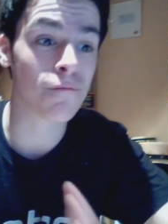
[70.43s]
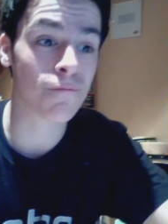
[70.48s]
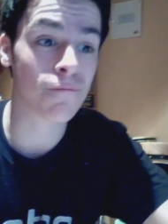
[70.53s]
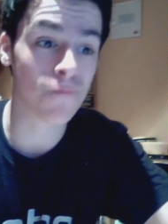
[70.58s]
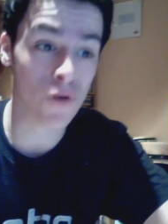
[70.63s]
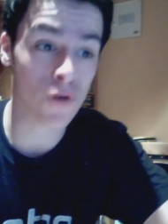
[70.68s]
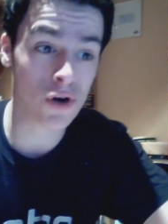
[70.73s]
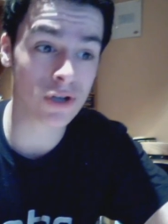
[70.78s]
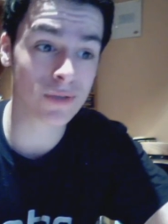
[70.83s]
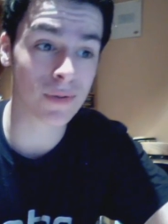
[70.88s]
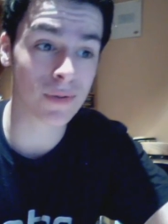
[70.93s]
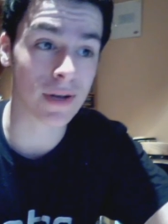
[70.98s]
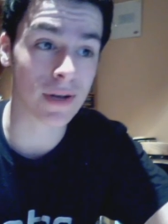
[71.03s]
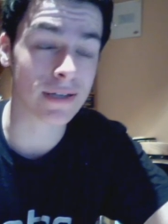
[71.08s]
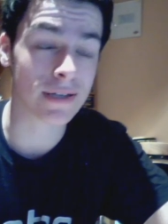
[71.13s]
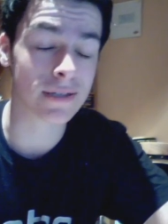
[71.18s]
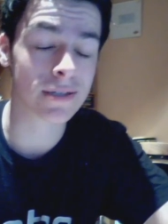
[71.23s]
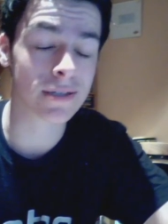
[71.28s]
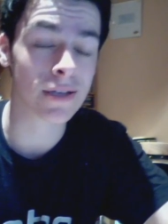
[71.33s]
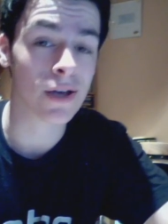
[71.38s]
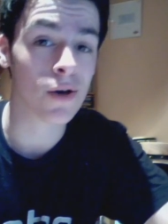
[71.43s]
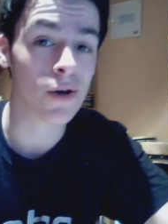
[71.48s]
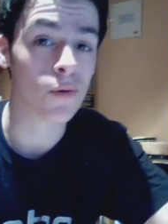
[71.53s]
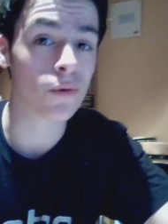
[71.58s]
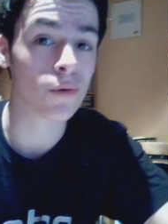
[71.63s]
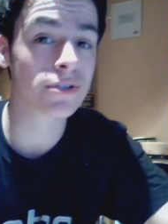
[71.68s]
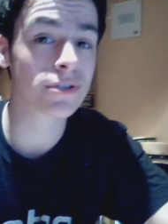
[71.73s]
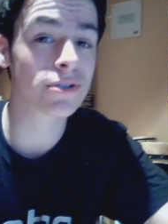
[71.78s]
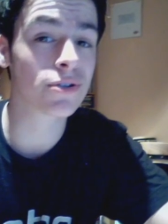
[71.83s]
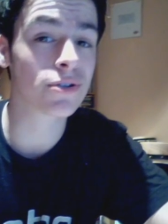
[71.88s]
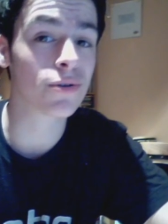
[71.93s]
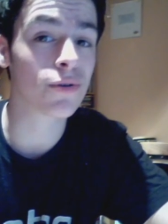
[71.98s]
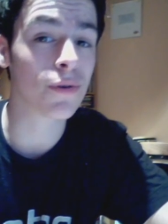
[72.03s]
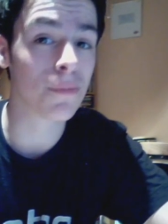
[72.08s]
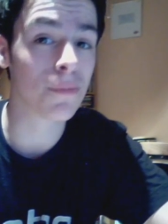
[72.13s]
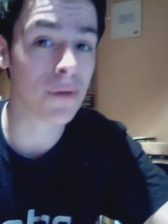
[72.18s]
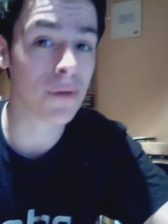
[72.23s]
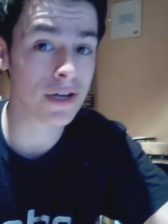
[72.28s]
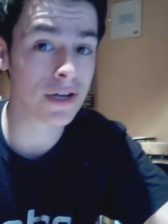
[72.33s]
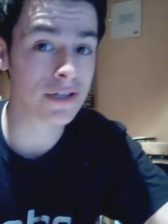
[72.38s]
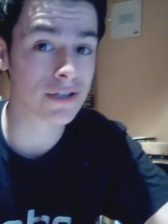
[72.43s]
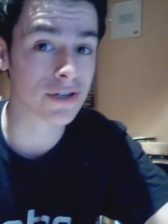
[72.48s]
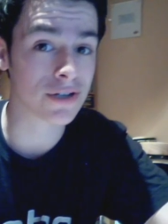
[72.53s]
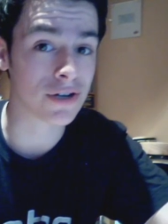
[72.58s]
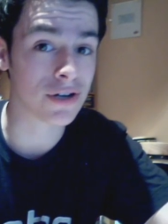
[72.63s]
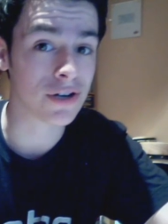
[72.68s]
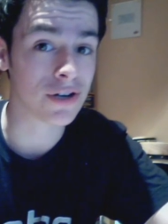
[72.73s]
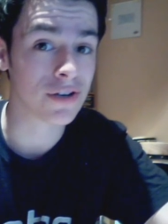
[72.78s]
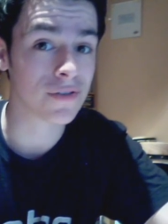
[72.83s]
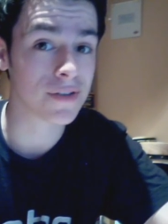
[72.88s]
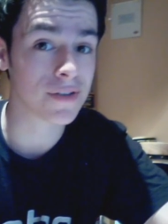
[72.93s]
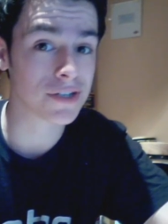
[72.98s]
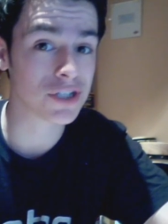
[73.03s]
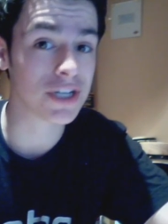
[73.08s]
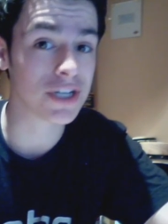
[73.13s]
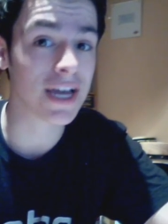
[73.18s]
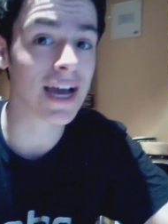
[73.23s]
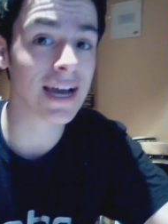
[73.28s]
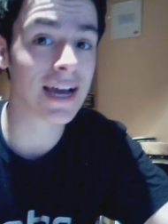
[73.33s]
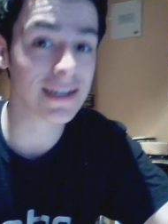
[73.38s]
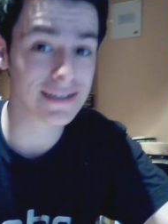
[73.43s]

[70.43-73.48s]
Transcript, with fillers: first place was to remind her that she had to